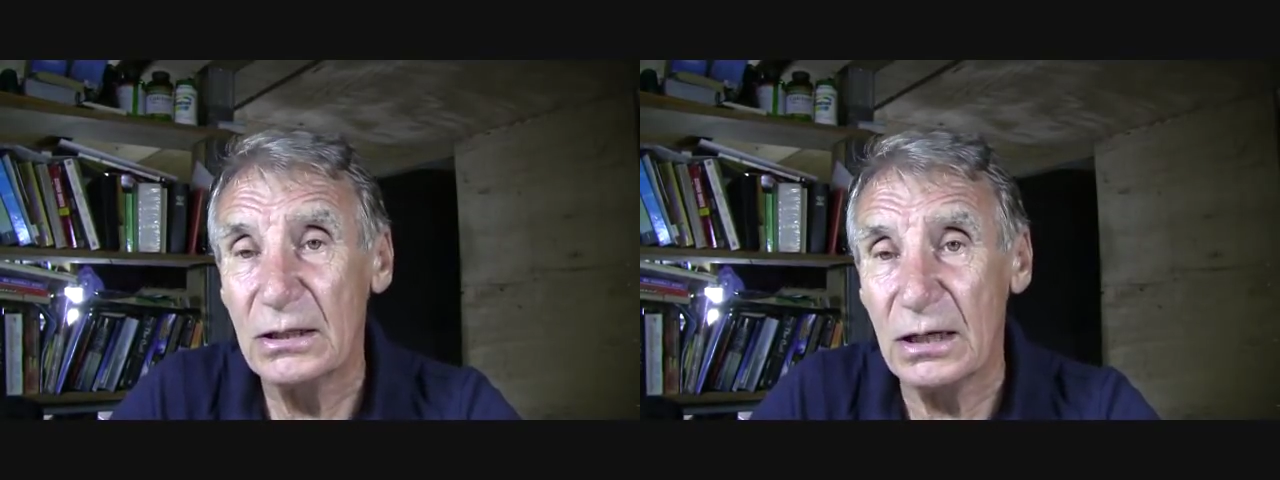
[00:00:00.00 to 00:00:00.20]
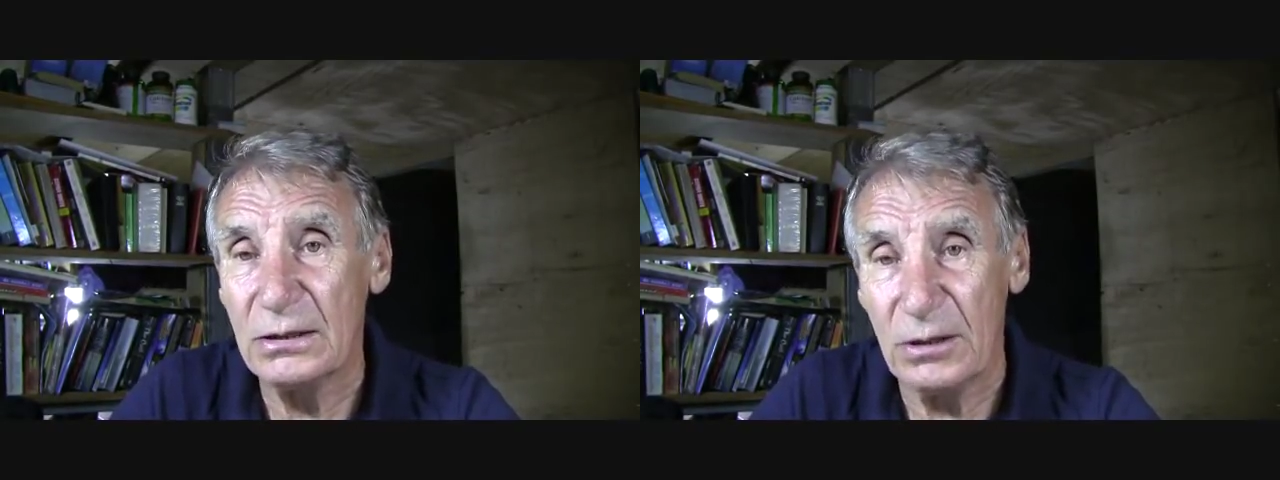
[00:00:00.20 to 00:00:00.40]

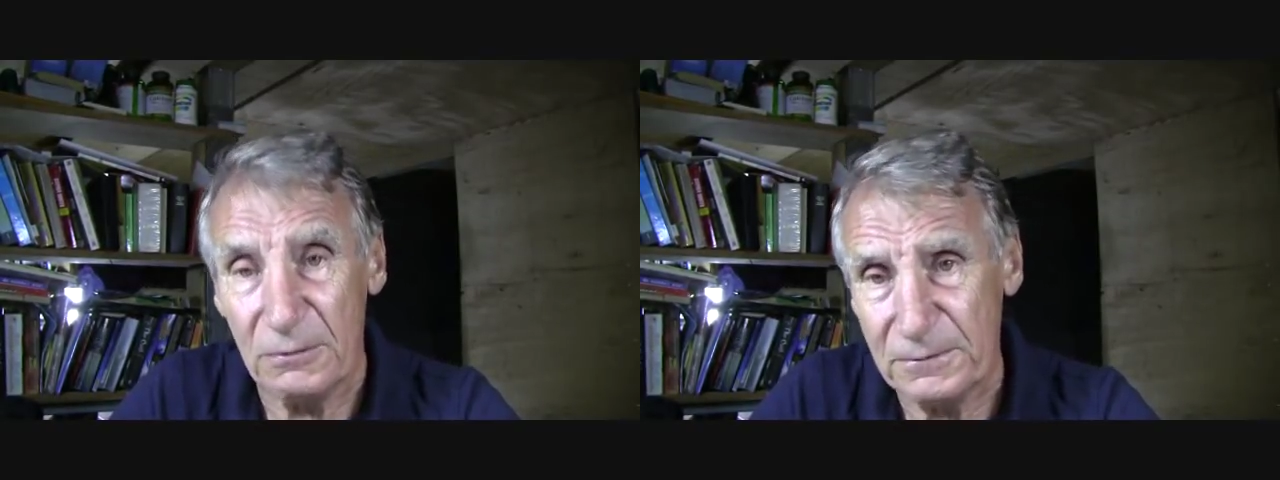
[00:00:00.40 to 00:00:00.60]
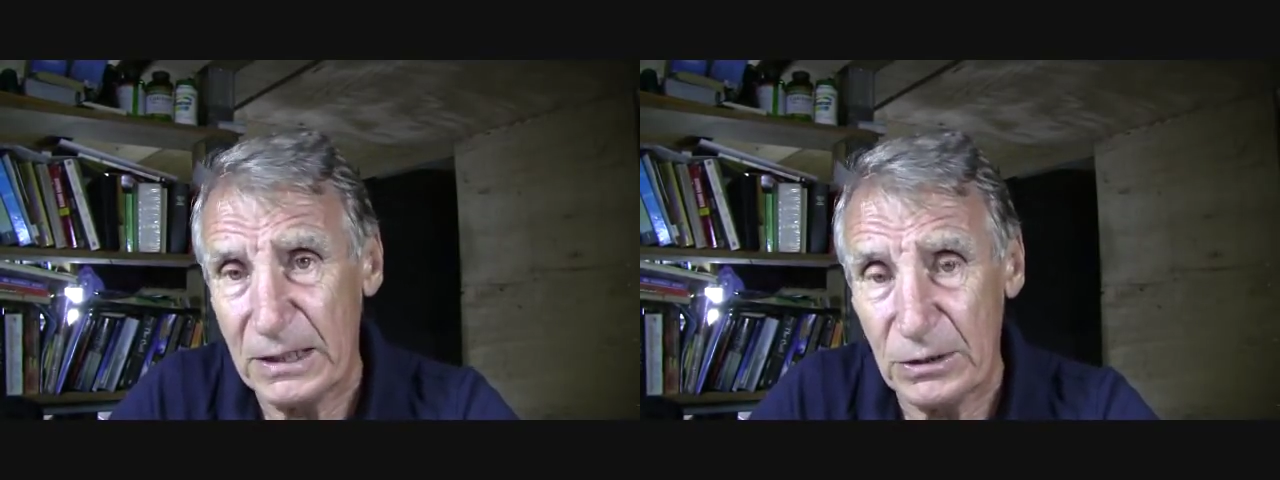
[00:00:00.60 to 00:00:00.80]
and
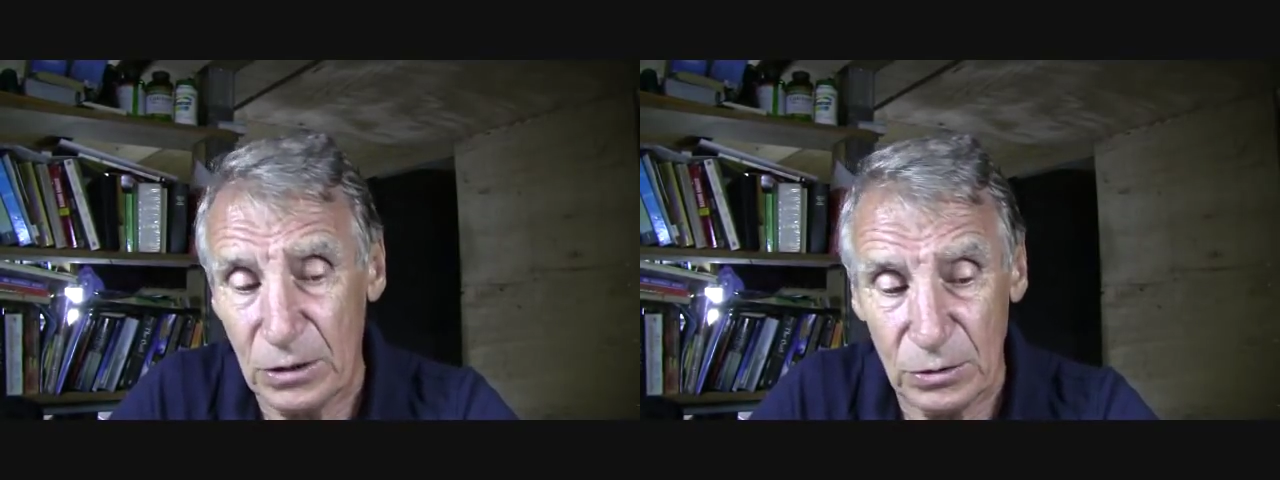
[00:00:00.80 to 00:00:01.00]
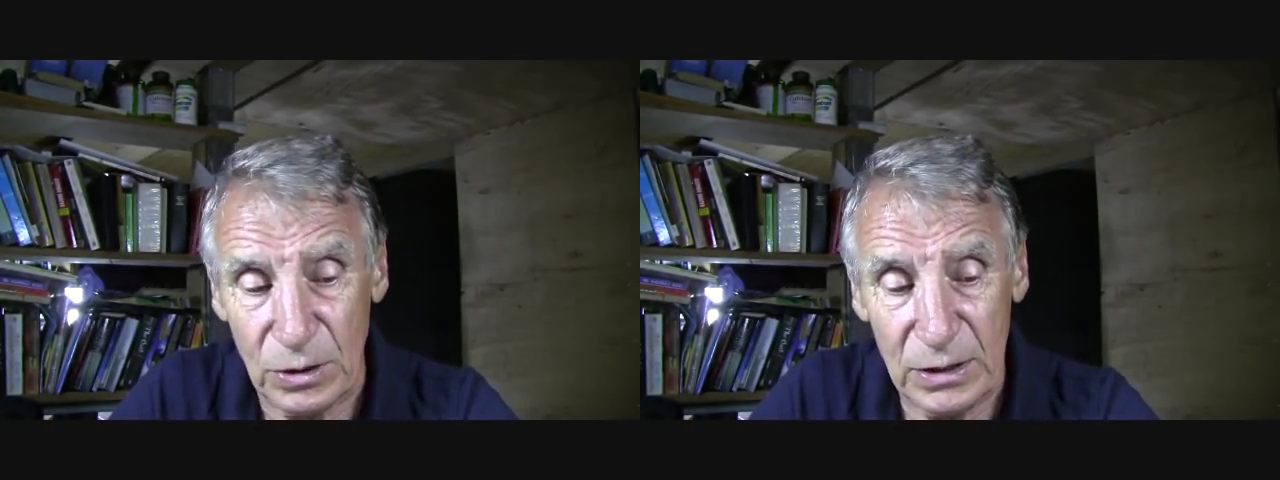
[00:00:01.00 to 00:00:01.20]
off they
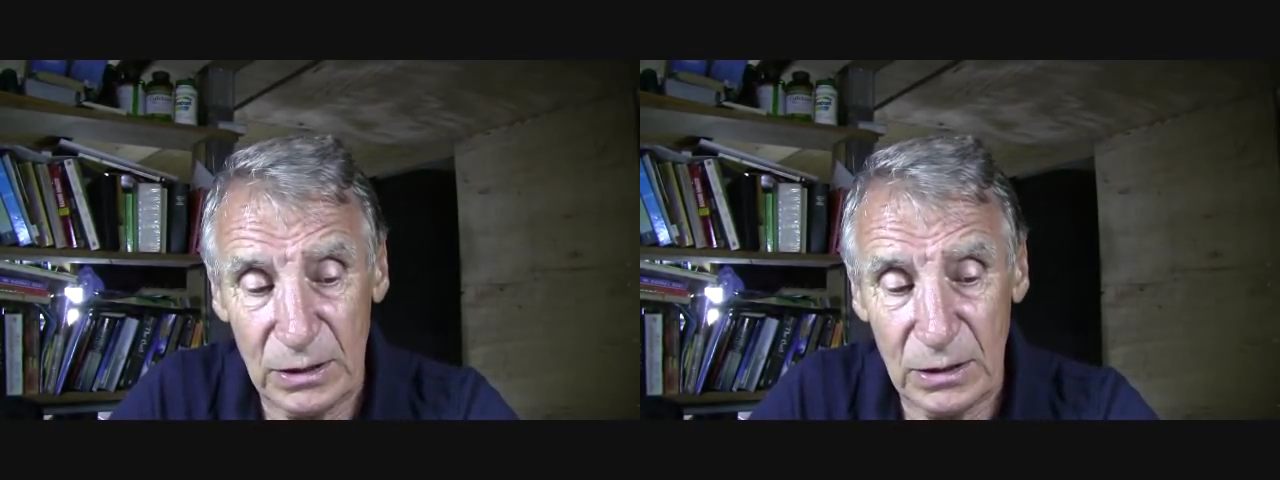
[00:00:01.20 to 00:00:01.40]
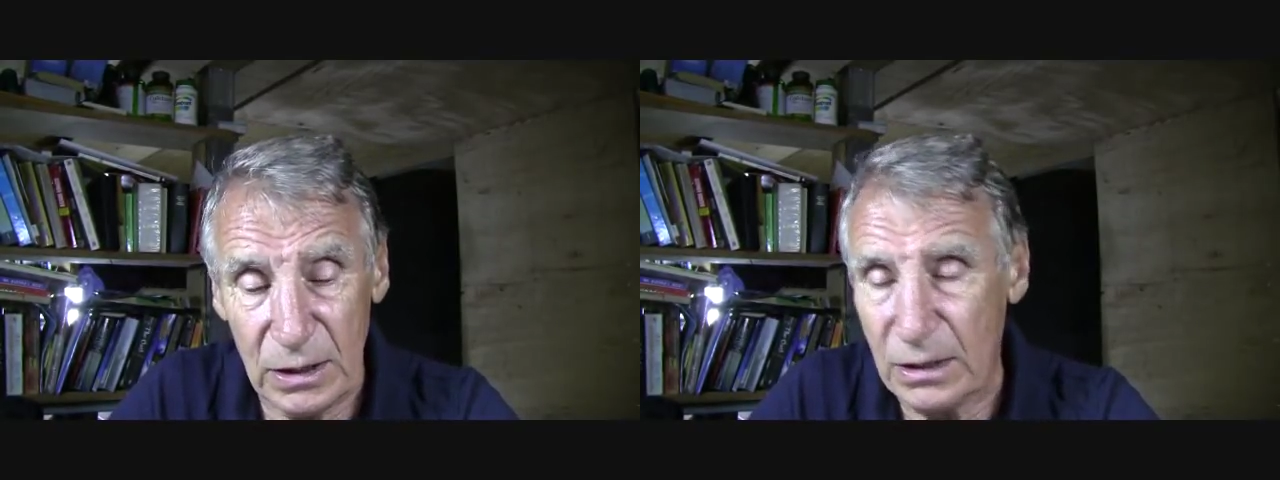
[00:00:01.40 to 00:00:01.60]
go,
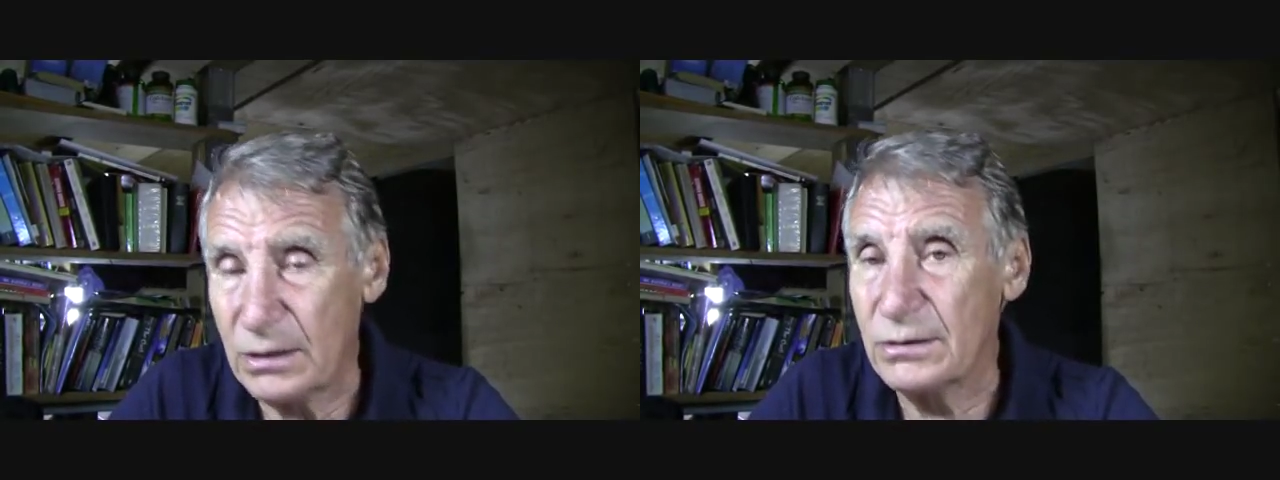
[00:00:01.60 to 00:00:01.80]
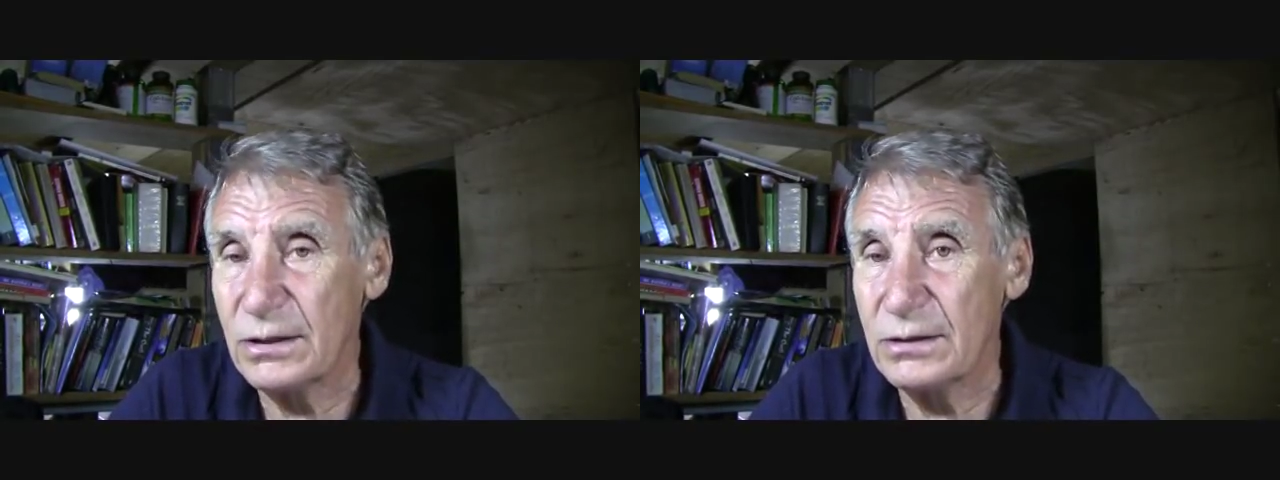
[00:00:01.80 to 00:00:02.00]

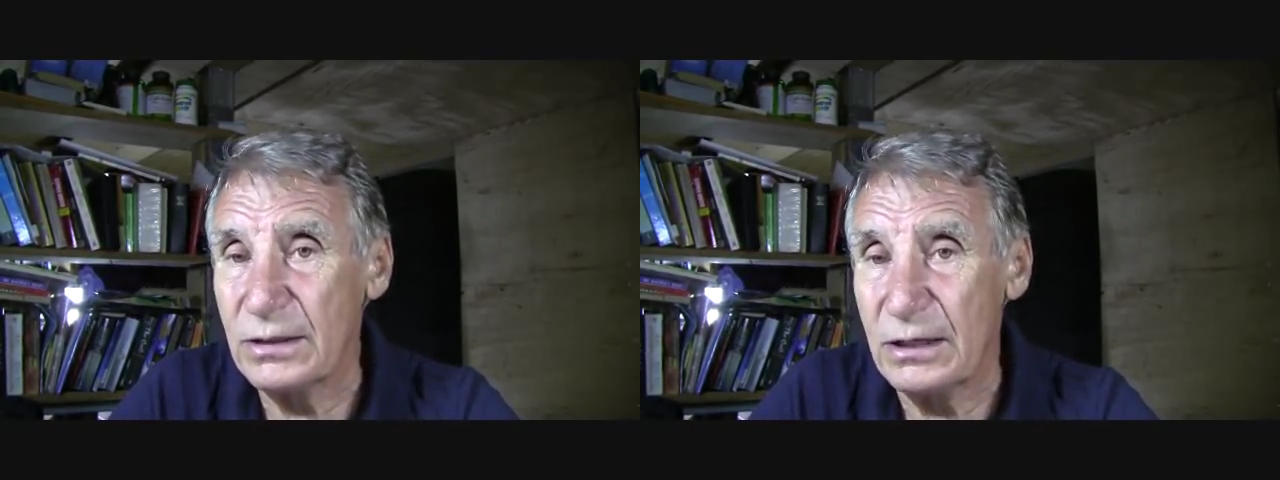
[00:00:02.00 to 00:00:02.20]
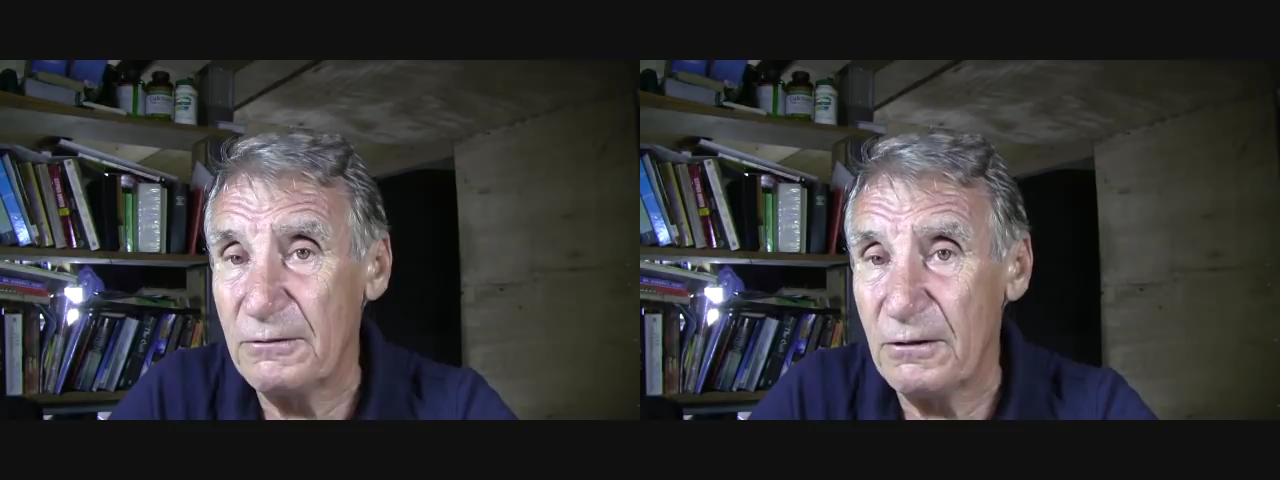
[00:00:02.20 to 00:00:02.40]
and
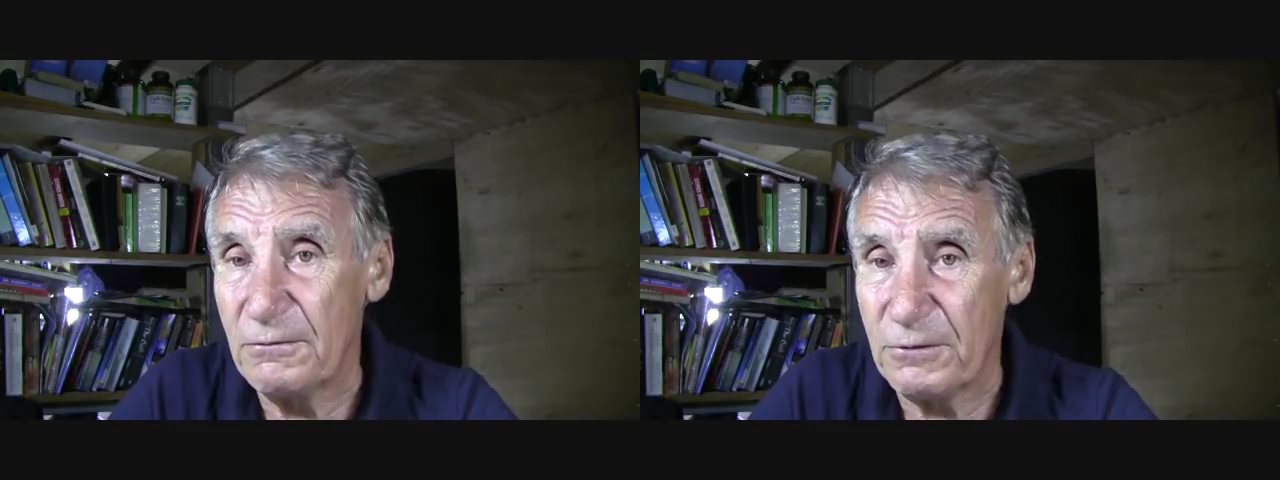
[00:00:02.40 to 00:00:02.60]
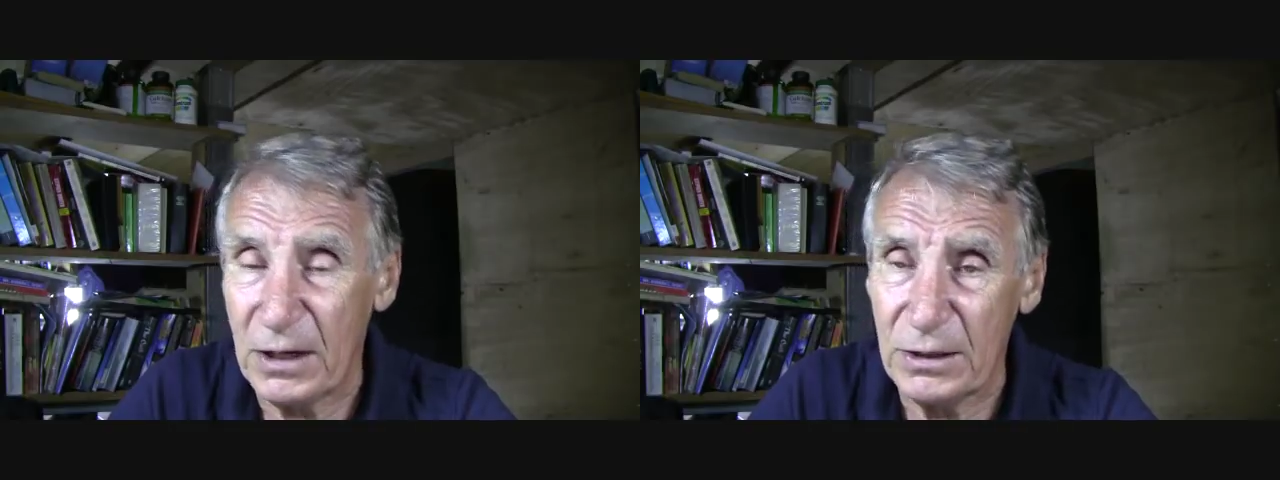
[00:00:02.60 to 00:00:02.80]
they
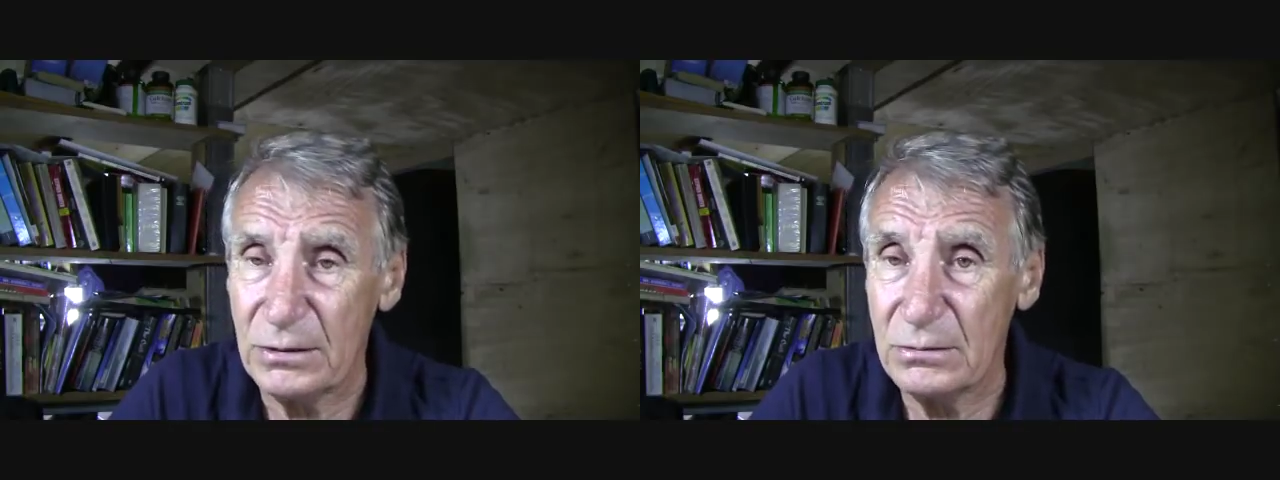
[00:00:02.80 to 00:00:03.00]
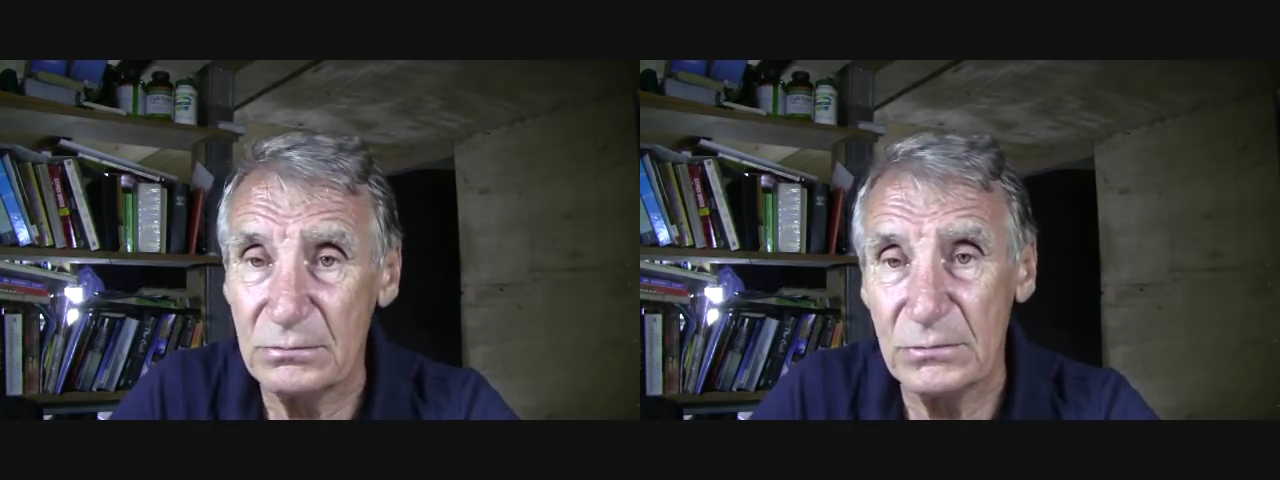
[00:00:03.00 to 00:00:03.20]

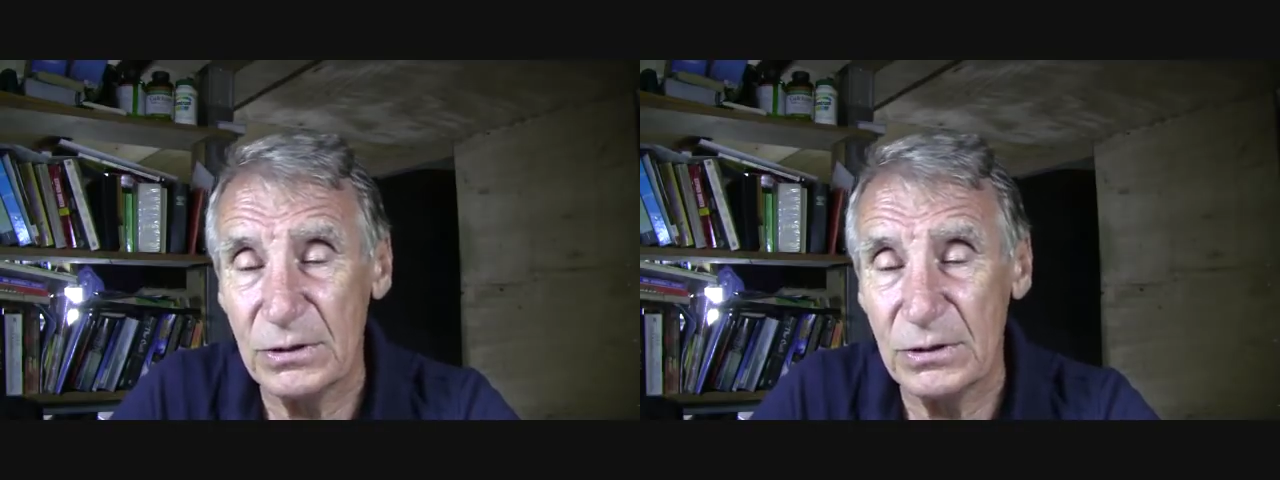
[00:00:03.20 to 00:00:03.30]
find